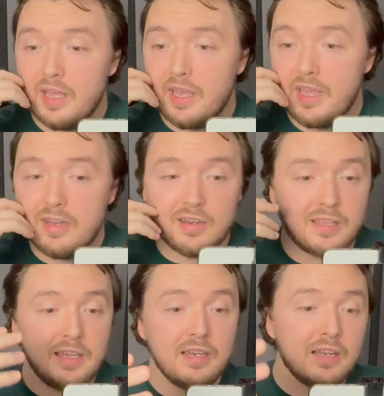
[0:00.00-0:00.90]
And
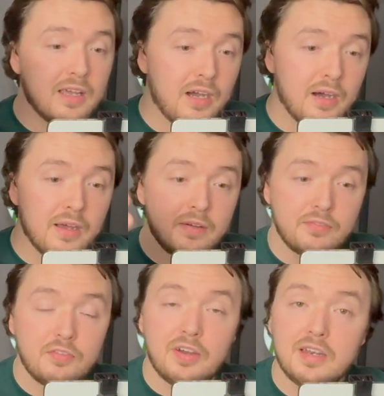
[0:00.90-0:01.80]
again, uh, if
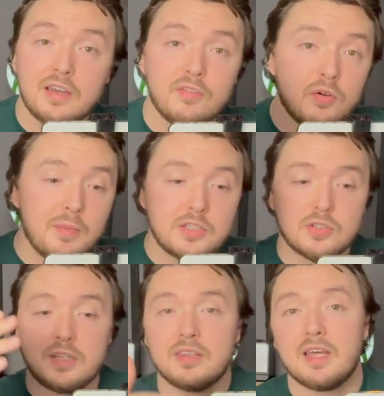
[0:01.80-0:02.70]
you find it helpful, make sure
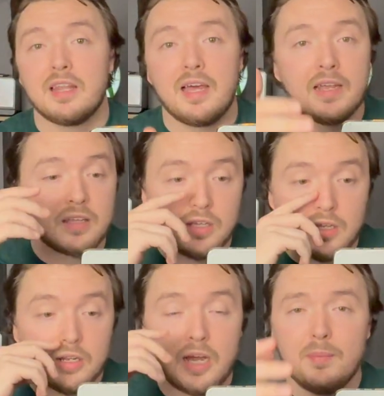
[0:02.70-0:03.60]
you hit that like.
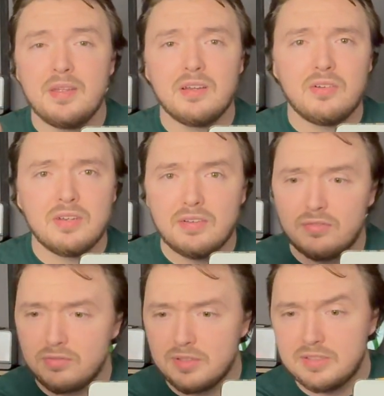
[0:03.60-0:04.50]
Comment on if
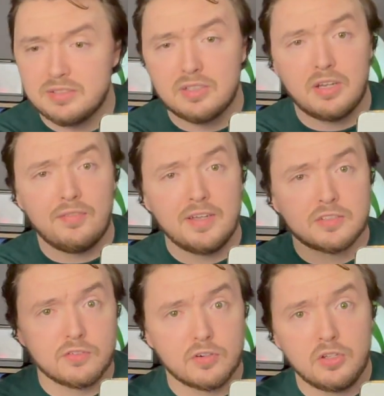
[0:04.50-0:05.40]
this is the device
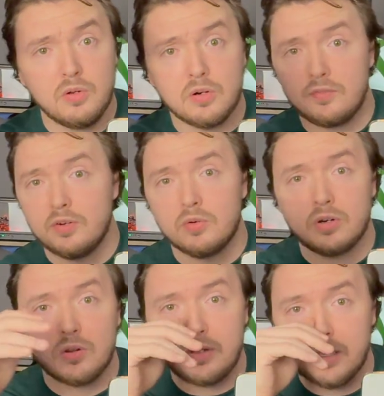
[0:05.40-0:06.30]
for you or if you're going to
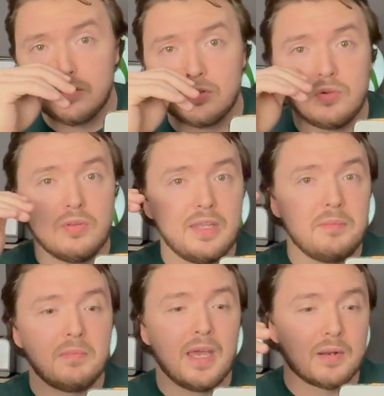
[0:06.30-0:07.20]
go down to the
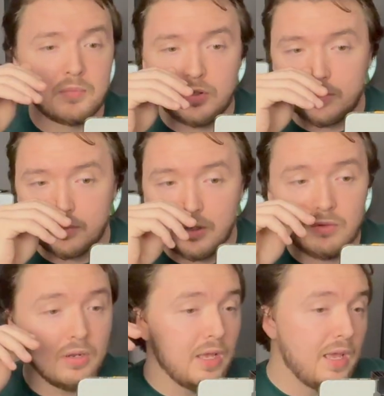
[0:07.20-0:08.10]
MacBook Pro.
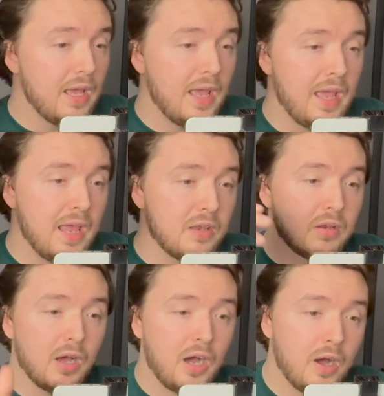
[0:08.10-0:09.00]
And
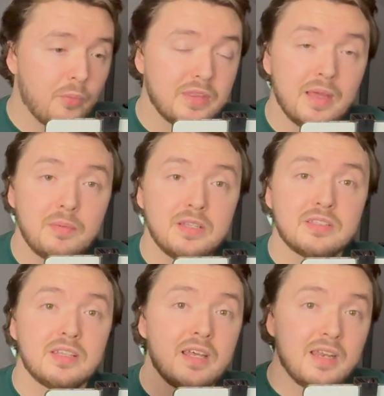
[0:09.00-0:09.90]
uh, with that being
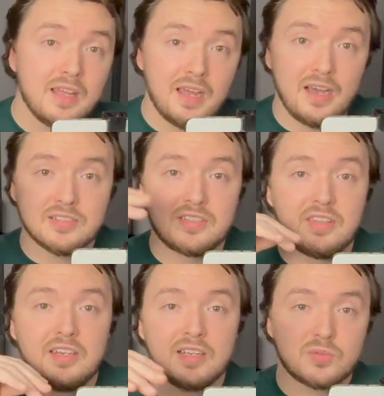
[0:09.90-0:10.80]
said, I'll see you
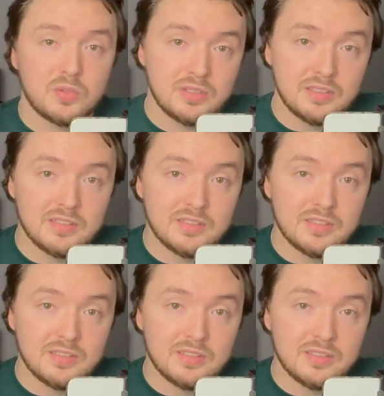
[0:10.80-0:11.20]
in the next one.